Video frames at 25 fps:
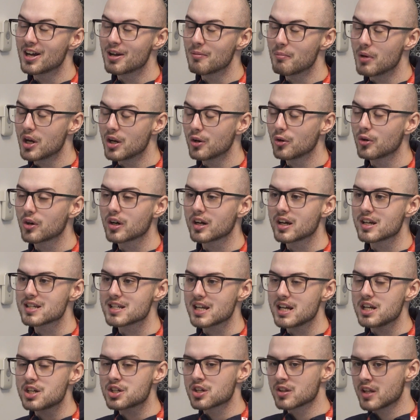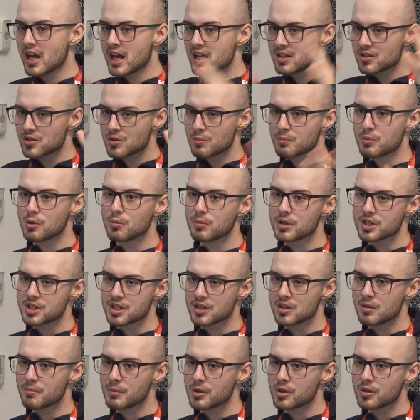an organisation that ends up
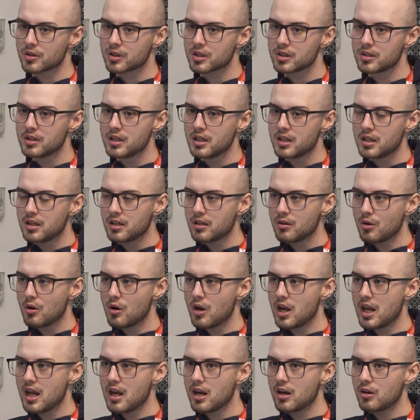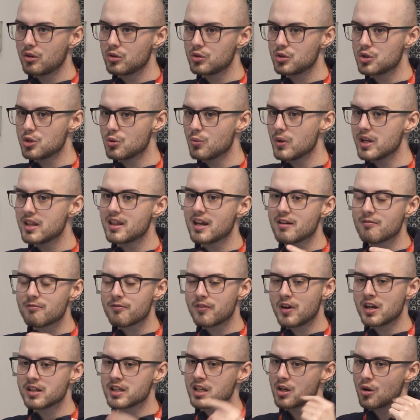publishing the book, do we
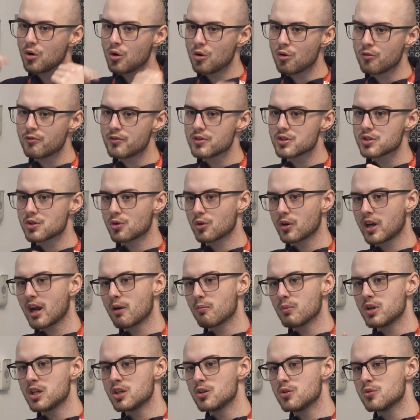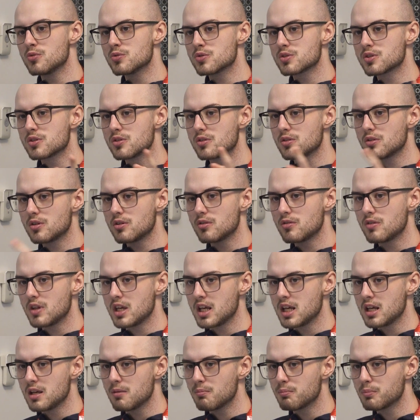then find the authors, or can we use
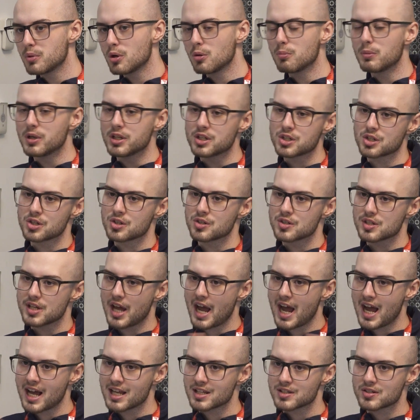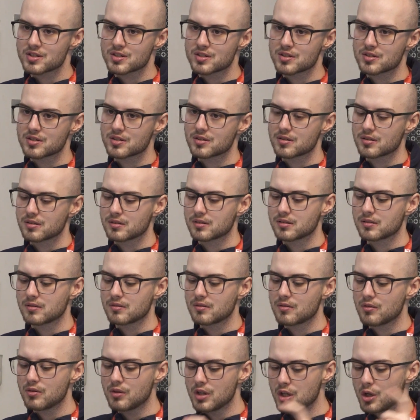the publishers as
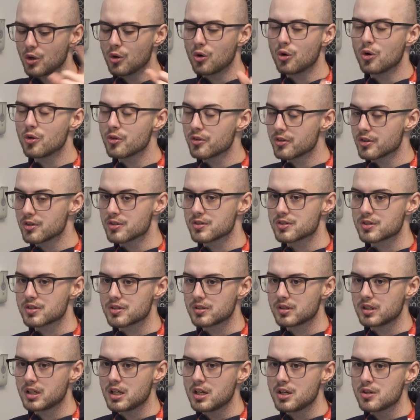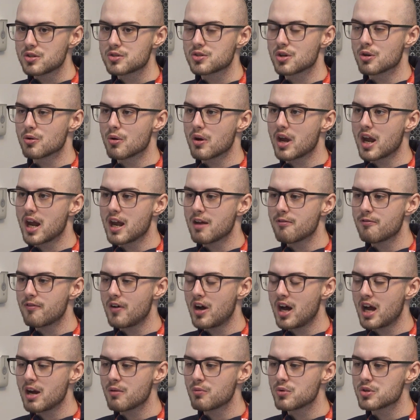the authors? So
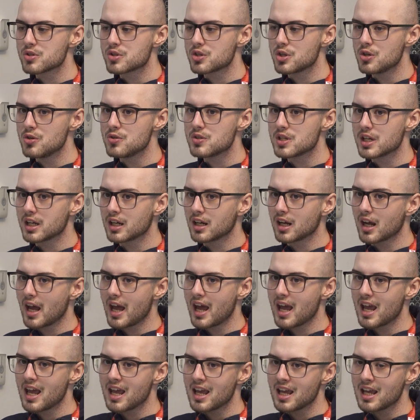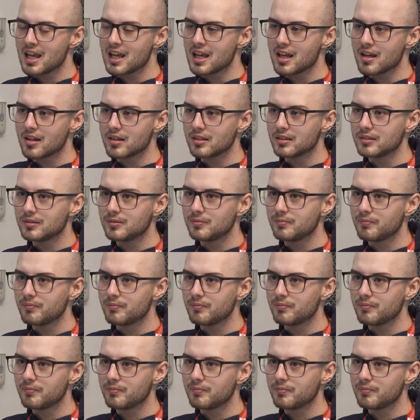if I was using a